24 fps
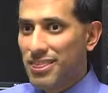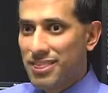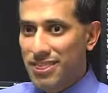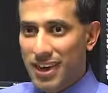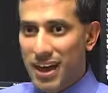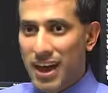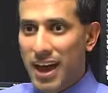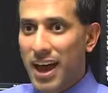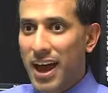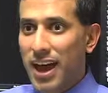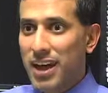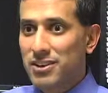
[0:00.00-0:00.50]

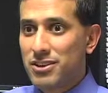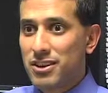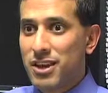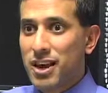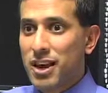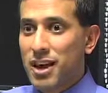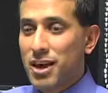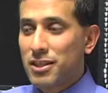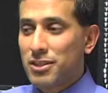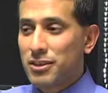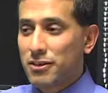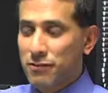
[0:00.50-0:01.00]
that
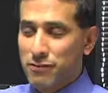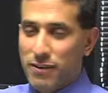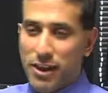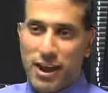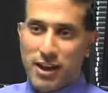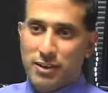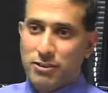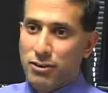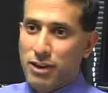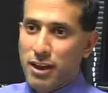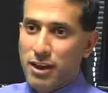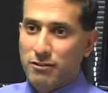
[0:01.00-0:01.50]
the
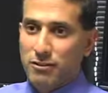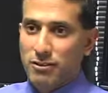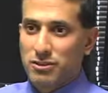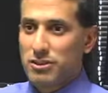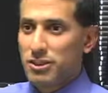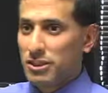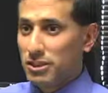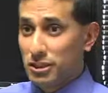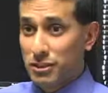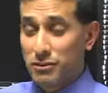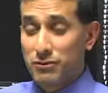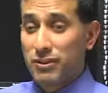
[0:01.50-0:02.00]
fact they have a
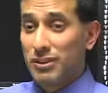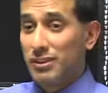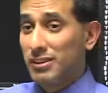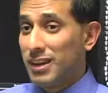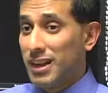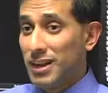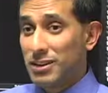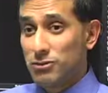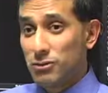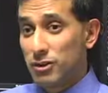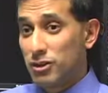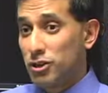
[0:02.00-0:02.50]
significant
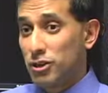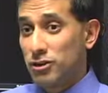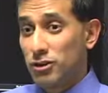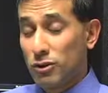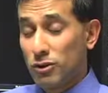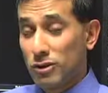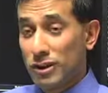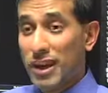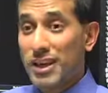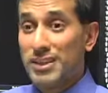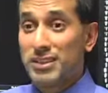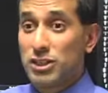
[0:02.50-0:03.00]
laceration on their
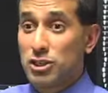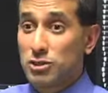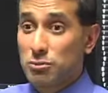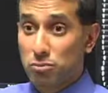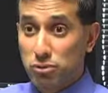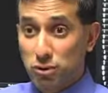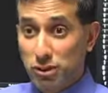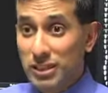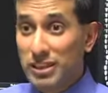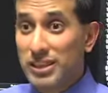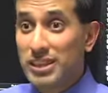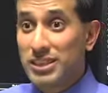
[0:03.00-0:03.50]
leg that's
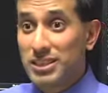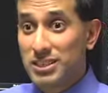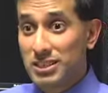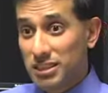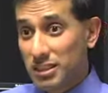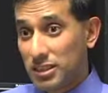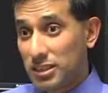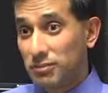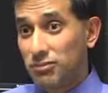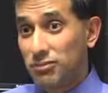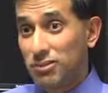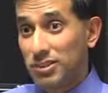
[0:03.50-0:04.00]
bleeding
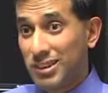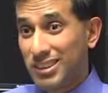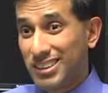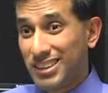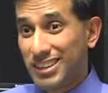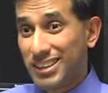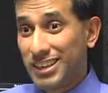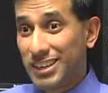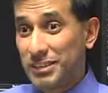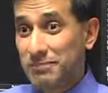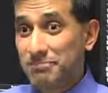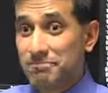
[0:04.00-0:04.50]

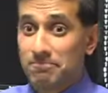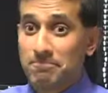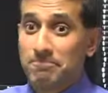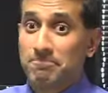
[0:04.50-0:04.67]
significantly,